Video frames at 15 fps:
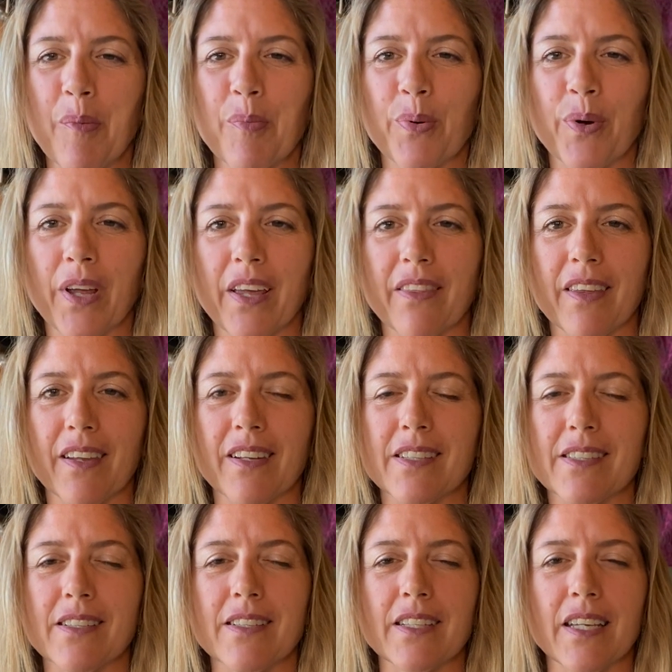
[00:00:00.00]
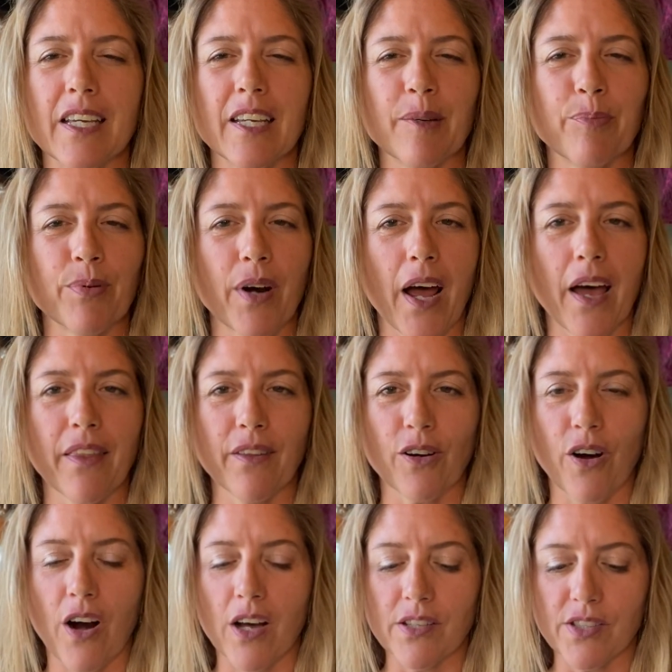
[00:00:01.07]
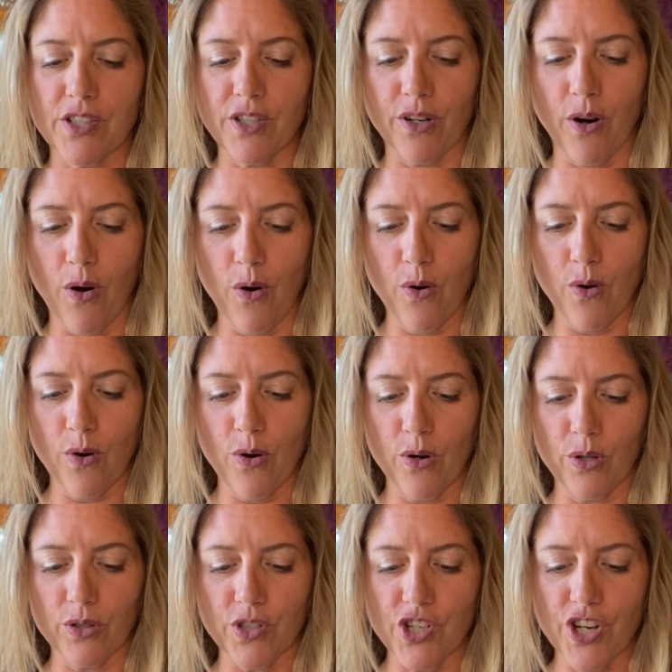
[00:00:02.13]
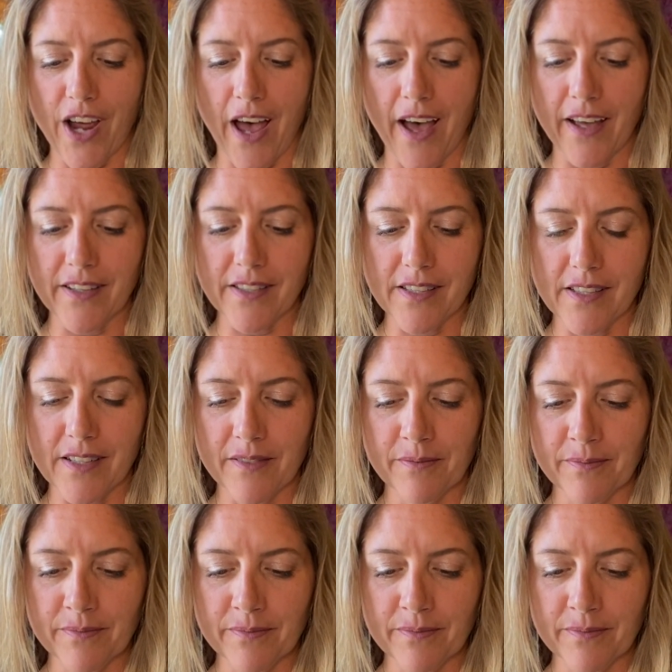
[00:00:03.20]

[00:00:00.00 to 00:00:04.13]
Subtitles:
Breathing this deep breath across your whole chest.